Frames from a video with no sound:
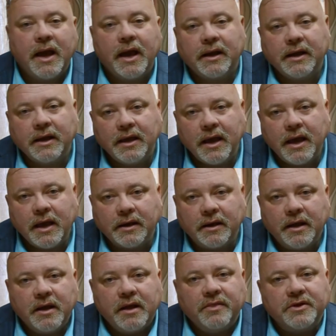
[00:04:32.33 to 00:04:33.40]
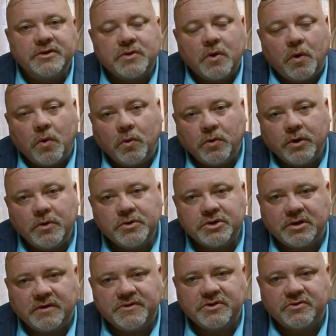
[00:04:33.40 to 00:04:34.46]
And again, this whole
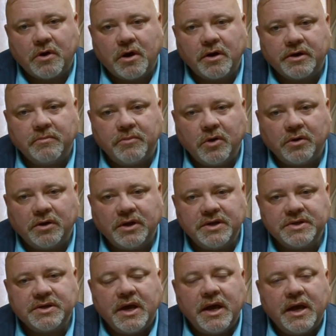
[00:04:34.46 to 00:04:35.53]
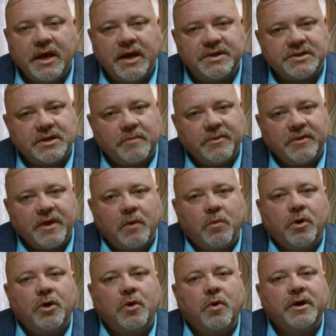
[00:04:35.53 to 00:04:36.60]
notion of strong communities is something that
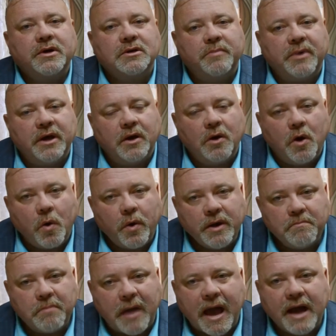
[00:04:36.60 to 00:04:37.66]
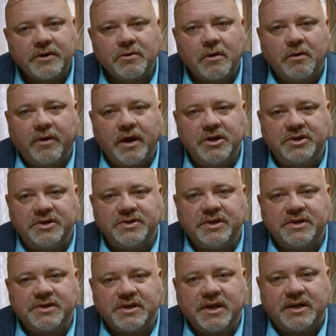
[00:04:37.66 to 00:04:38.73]
we're going to be going back to our
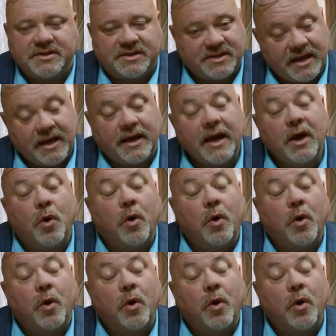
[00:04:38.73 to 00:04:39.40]
agencies and saying,